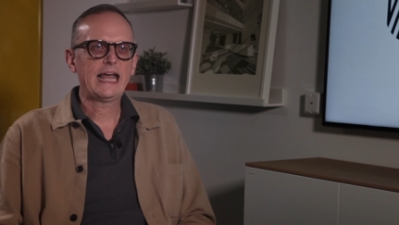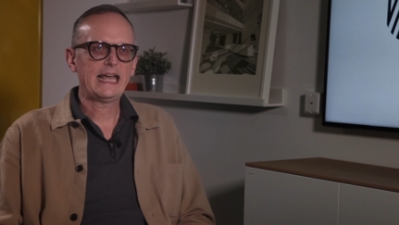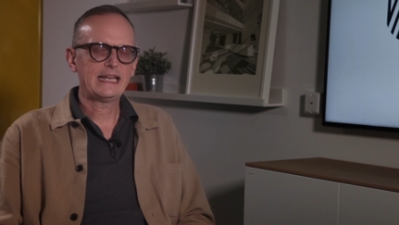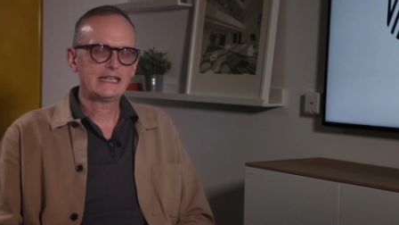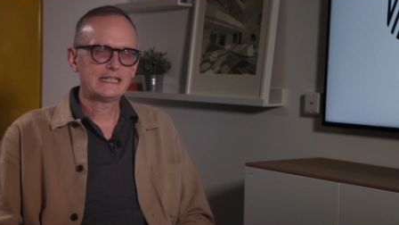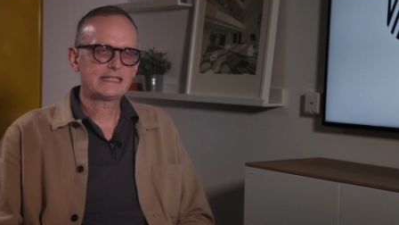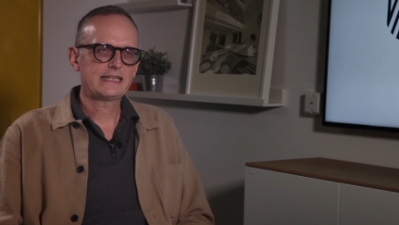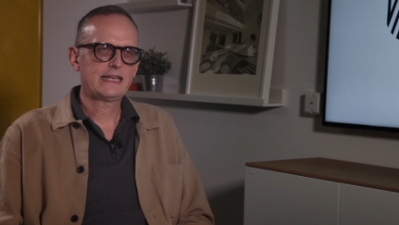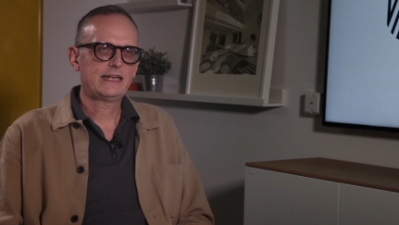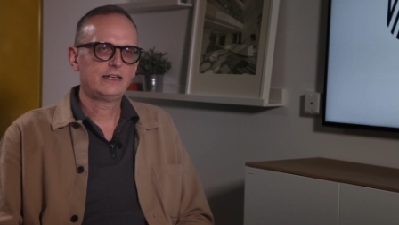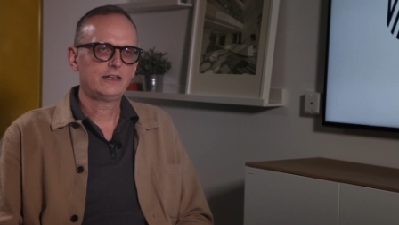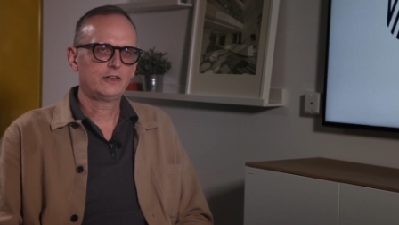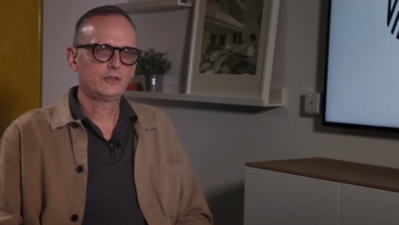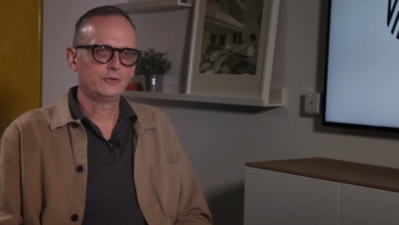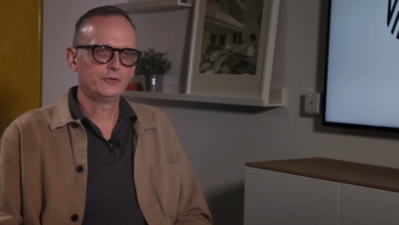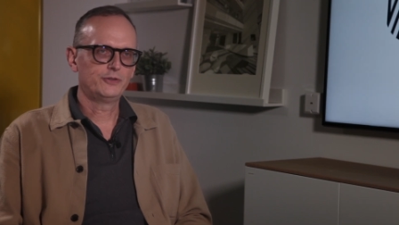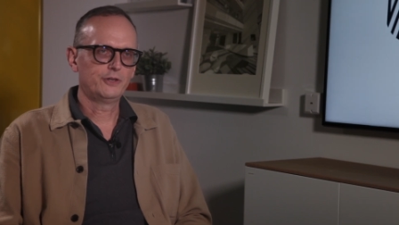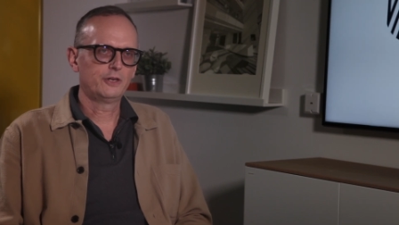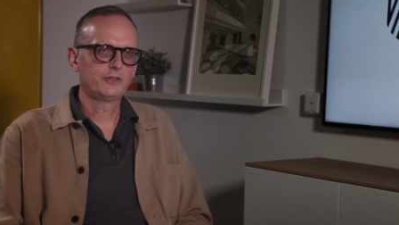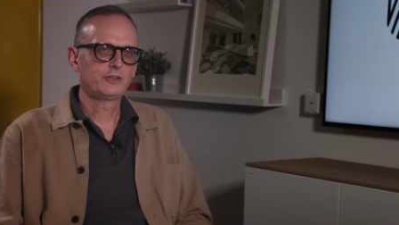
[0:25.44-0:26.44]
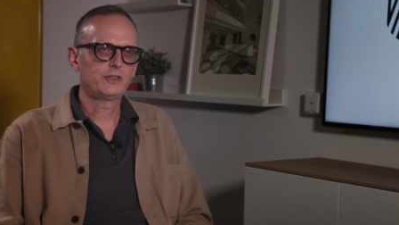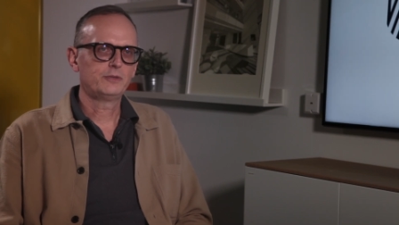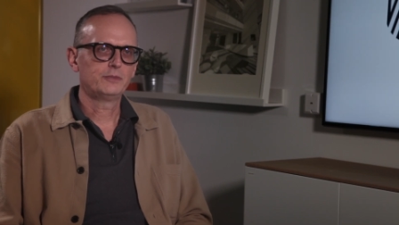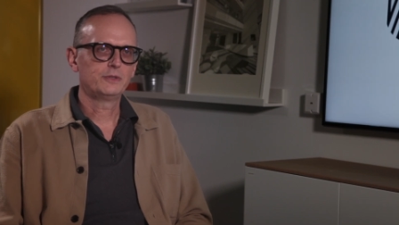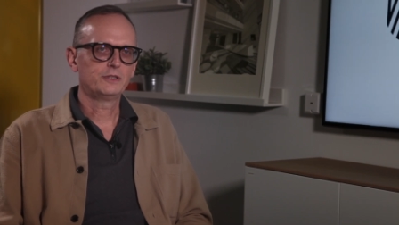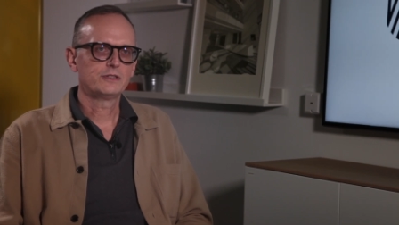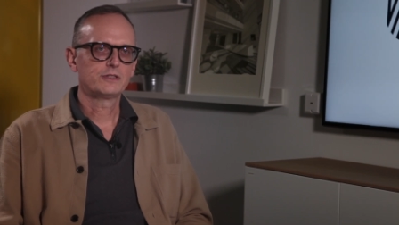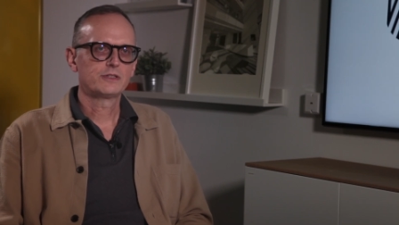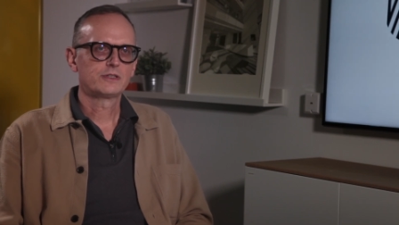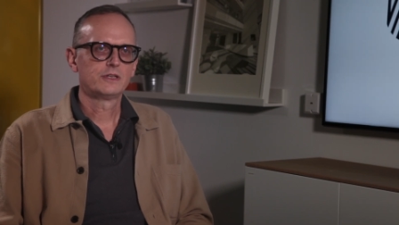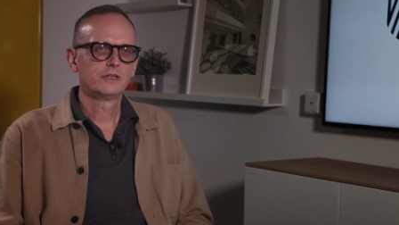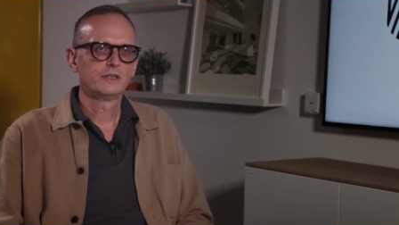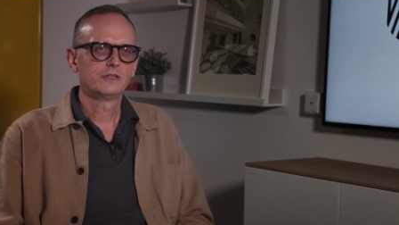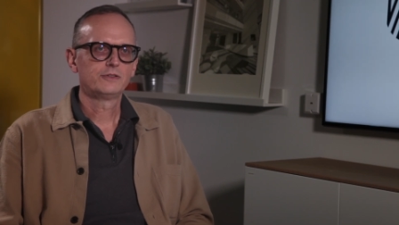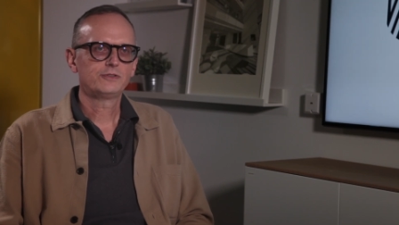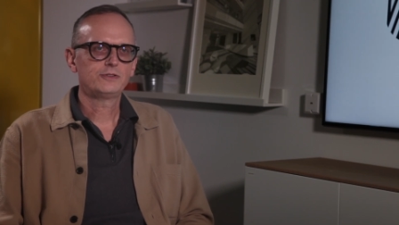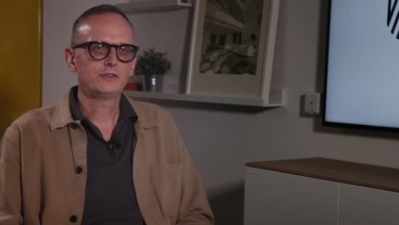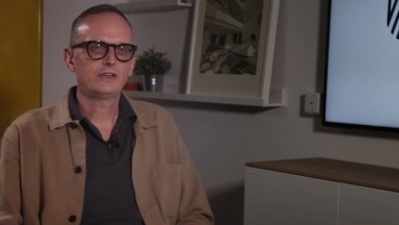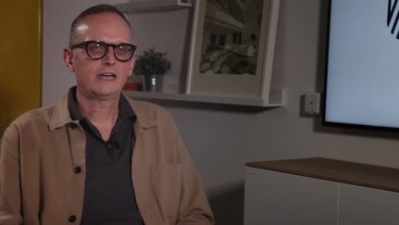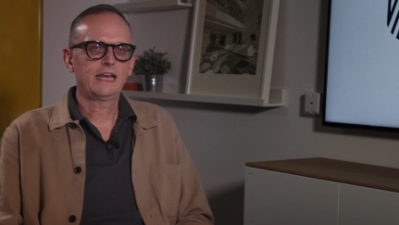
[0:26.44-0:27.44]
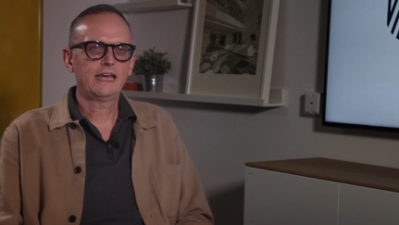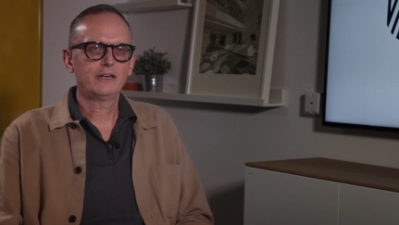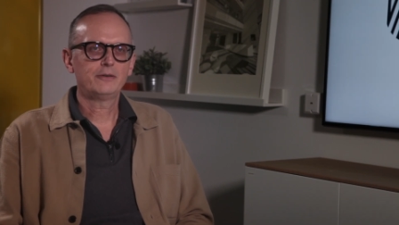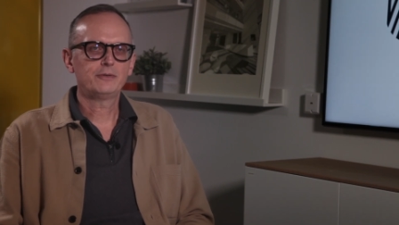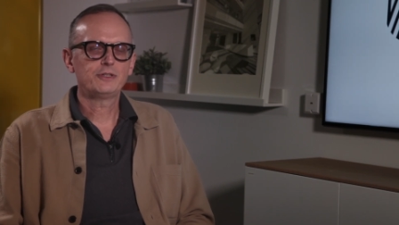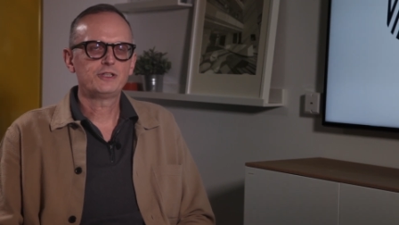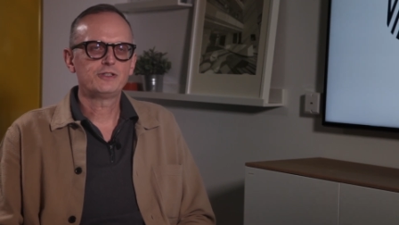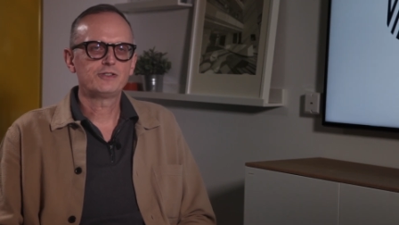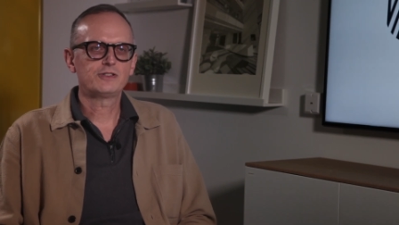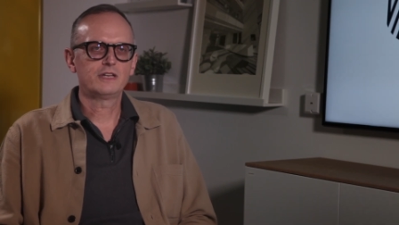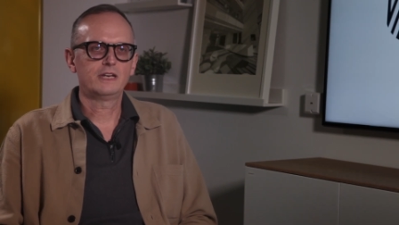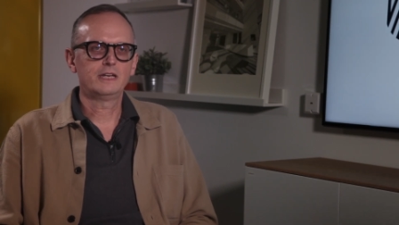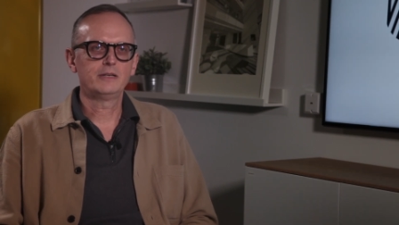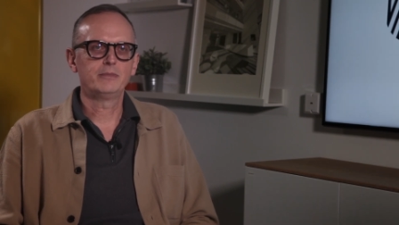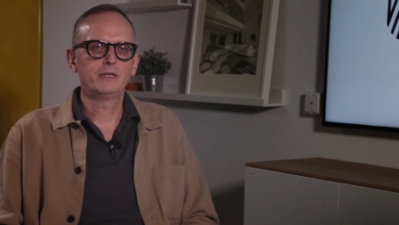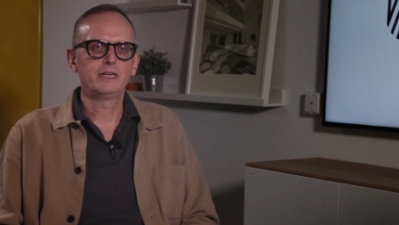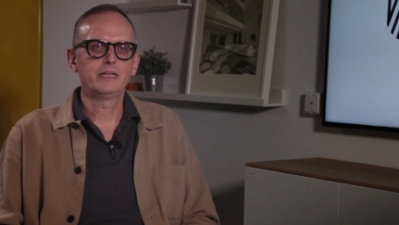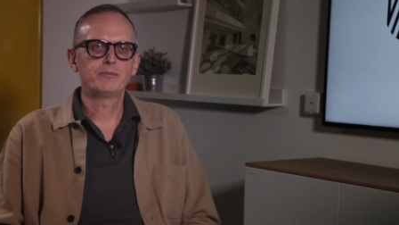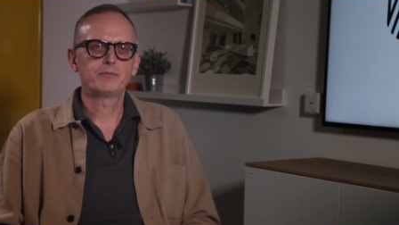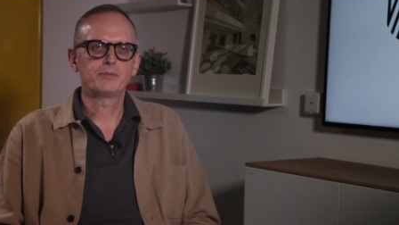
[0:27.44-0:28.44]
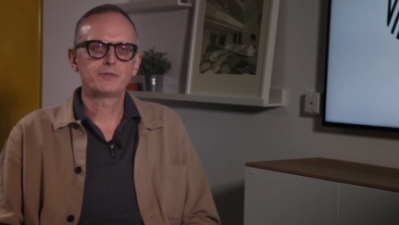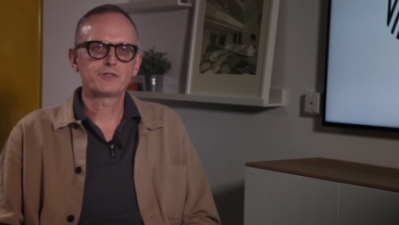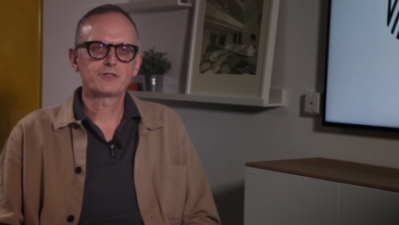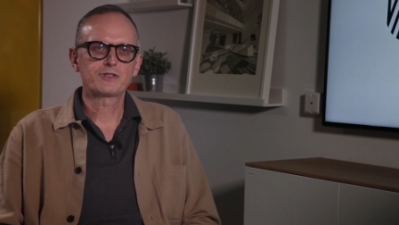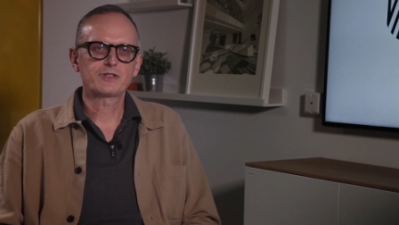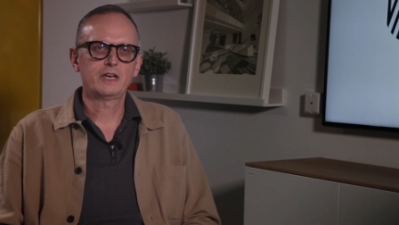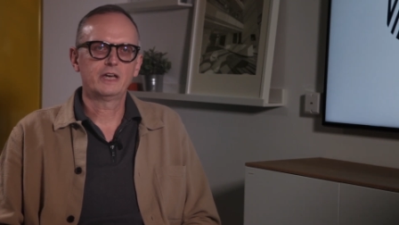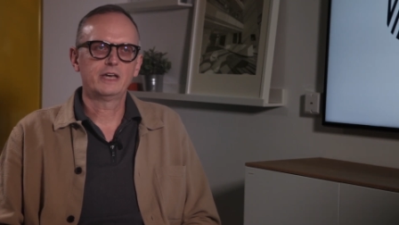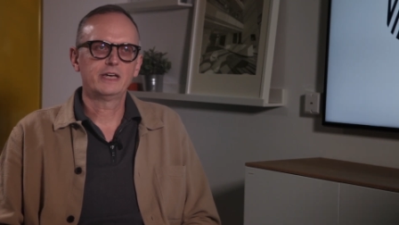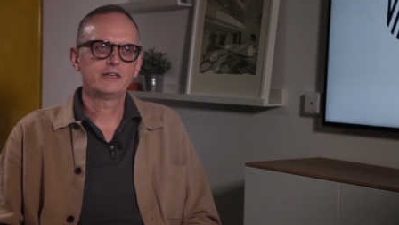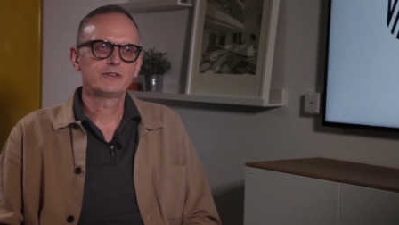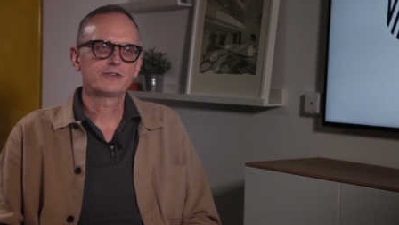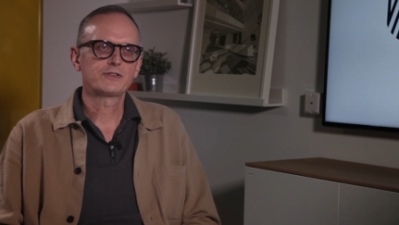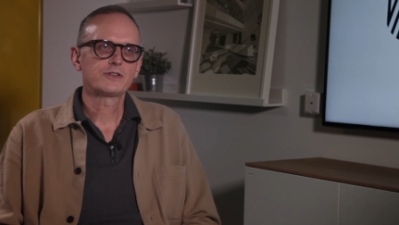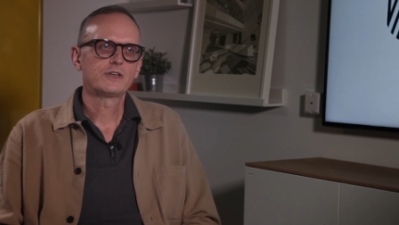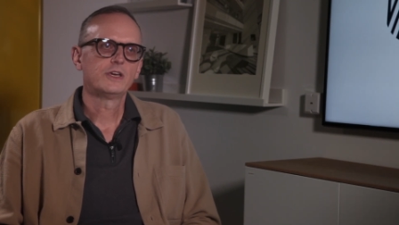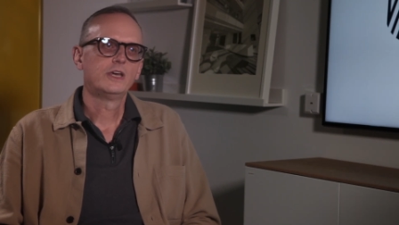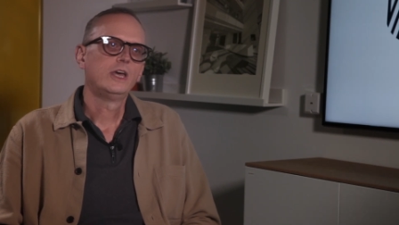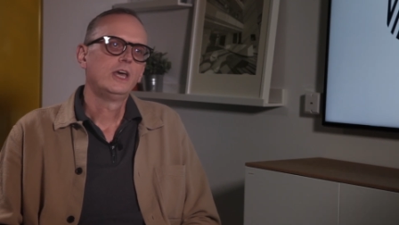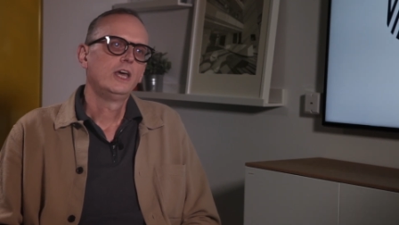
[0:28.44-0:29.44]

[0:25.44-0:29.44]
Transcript: and technical document. So the language is deliberately precise,